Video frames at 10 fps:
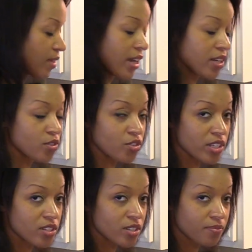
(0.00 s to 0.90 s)
I don't
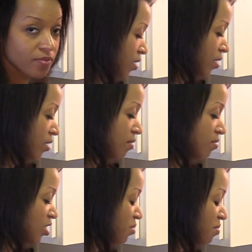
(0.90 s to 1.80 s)
trust it.
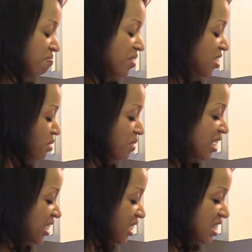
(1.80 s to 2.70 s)
Put some
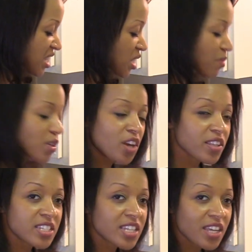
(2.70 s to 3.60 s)
onions and some
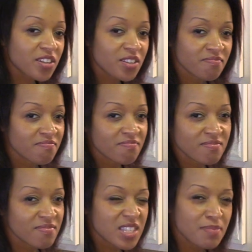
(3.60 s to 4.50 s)
garlic together,
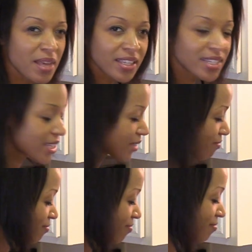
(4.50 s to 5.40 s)
smell it.
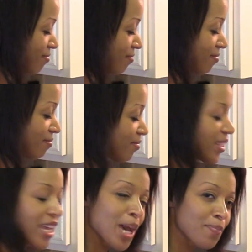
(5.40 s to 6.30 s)

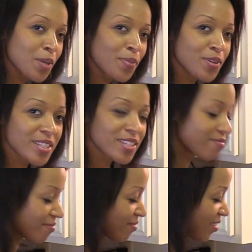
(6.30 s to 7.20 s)
Be a happier person.
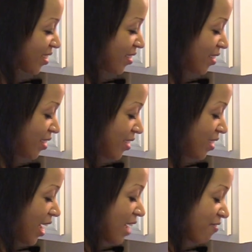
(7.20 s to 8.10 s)

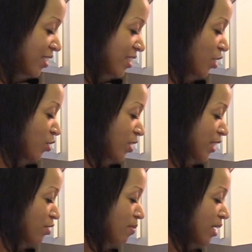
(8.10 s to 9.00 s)
I feel like the only
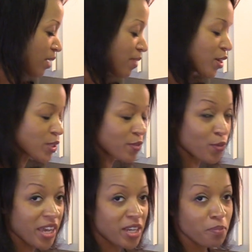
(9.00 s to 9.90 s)
thing that would make it better is if
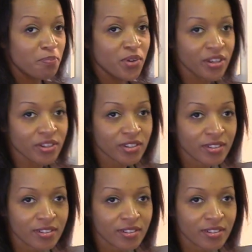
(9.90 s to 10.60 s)
we added butter.